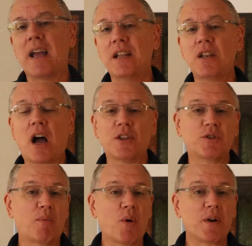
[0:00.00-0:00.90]
and not
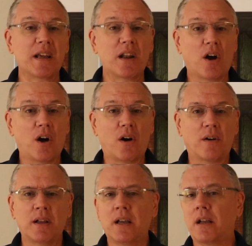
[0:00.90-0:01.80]
sporty at
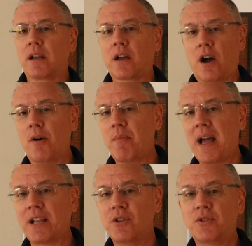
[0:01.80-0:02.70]
all.
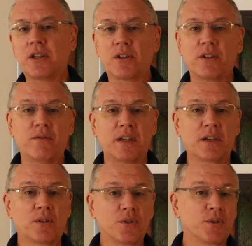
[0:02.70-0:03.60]
Compact utility
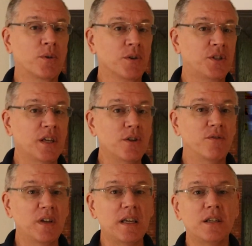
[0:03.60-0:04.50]
vehicles, or
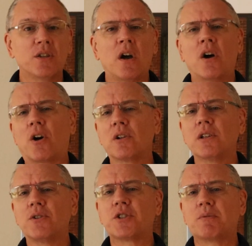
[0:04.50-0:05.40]
CUVs, are a
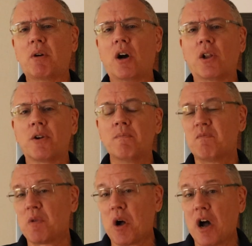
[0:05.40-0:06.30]
little smaller,
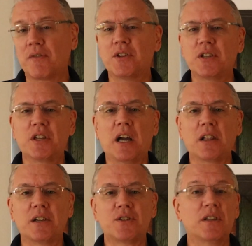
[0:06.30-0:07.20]
often
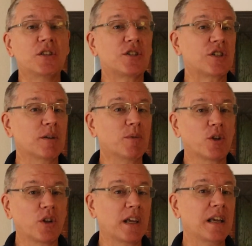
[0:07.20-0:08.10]
gutless, and
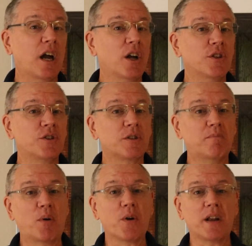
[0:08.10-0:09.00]
similarly
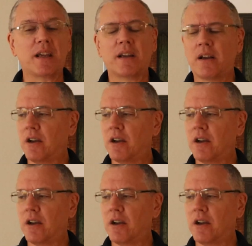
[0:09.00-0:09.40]
unsporty.